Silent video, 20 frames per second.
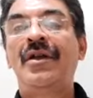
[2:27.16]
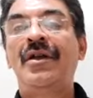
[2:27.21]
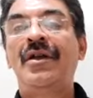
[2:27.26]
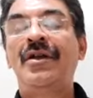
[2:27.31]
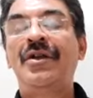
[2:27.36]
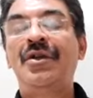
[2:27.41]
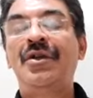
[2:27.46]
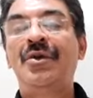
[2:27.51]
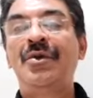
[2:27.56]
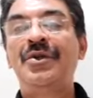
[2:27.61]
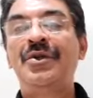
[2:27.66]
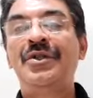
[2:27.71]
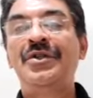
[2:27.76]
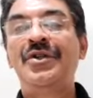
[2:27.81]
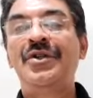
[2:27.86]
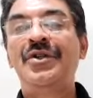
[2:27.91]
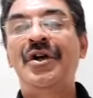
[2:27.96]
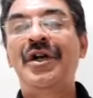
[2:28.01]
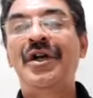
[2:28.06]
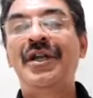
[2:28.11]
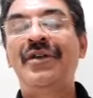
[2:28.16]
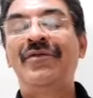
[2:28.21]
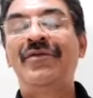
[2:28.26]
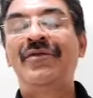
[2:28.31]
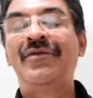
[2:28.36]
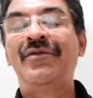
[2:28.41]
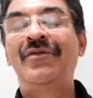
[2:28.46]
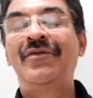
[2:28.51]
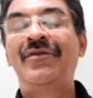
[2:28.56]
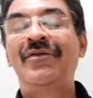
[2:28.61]
You join, one
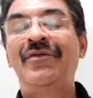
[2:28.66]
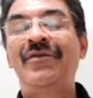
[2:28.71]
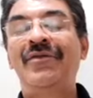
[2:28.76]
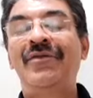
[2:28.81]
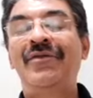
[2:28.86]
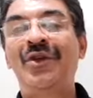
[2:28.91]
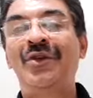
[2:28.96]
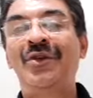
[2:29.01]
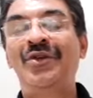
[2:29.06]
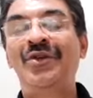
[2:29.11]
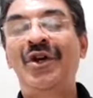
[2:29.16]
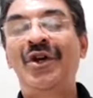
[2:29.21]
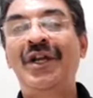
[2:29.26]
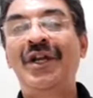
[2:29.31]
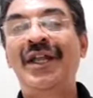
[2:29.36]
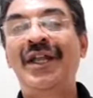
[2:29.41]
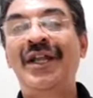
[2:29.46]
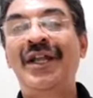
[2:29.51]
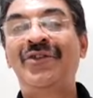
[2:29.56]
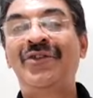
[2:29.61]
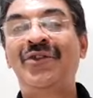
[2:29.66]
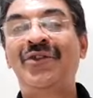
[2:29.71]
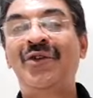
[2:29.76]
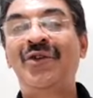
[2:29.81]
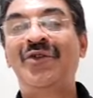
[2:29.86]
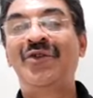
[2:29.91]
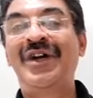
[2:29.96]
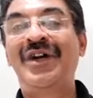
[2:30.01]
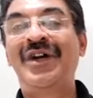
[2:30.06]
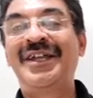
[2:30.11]
of you wrote you joined late, so
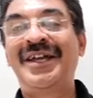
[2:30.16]
what?